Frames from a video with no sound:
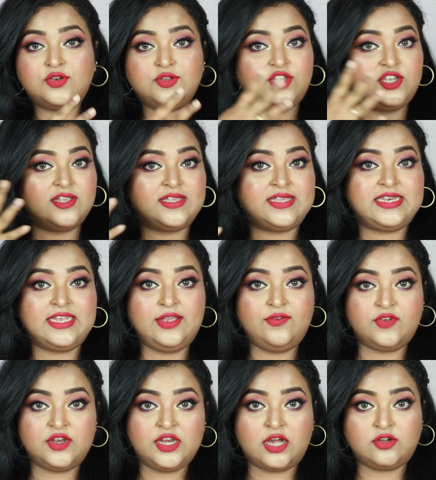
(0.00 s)
to just
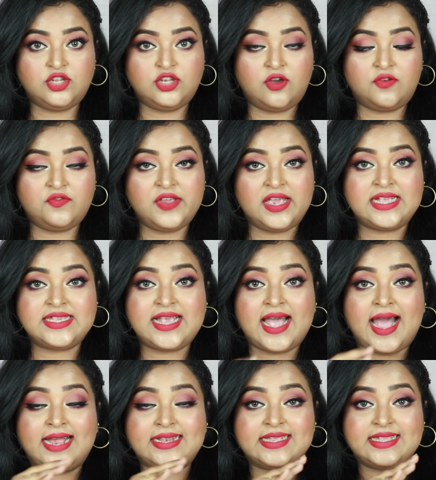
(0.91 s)
even out your
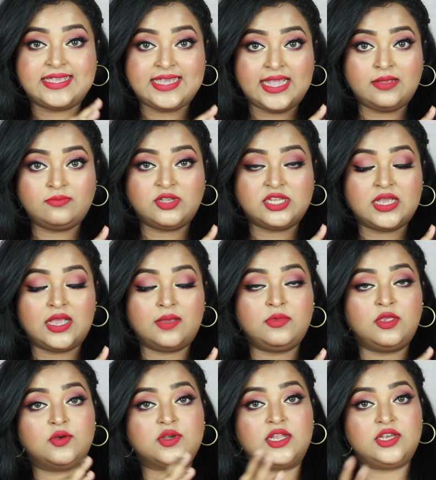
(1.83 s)
face. At the same
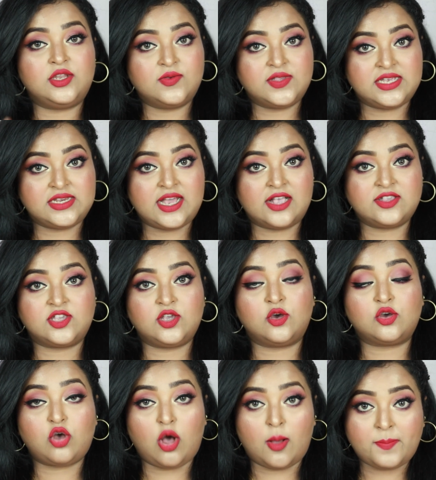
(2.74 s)
time, you can use it as
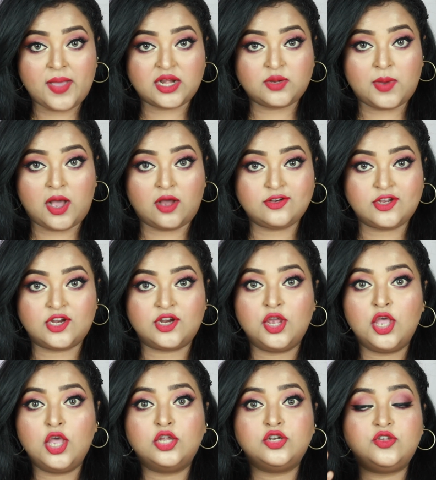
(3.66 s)
your compact
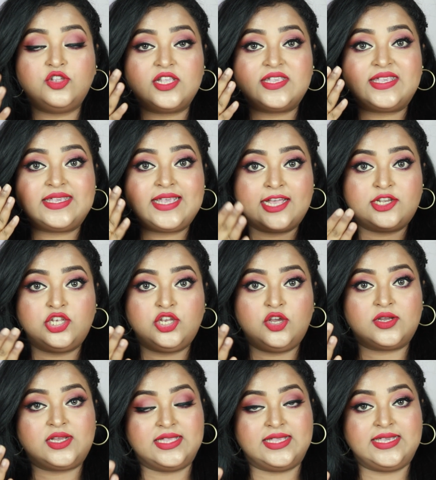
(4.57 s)
powder to just set
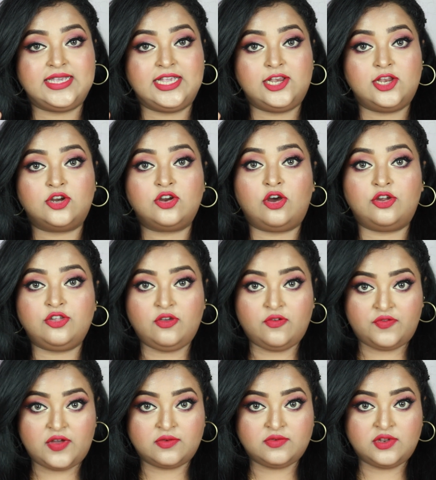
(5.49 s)
your concealer or
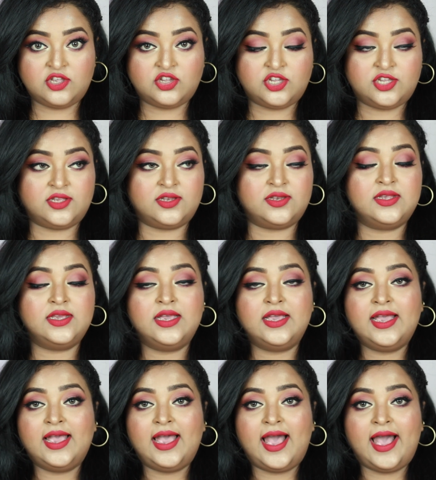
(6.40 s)
your foundation,
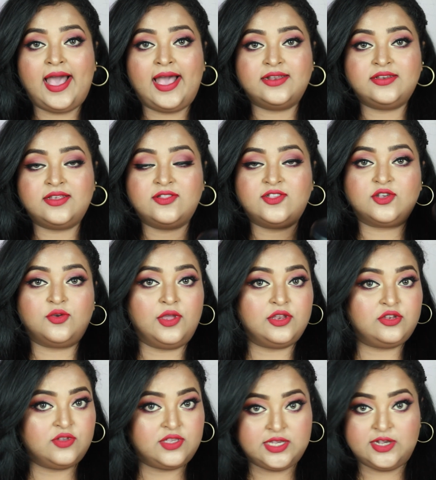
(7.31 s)
and it's
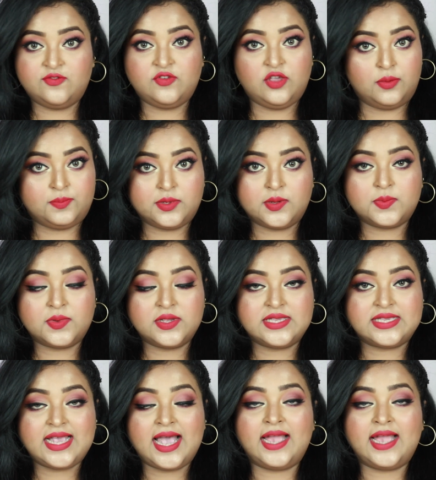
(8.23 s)
going to serve your purpose.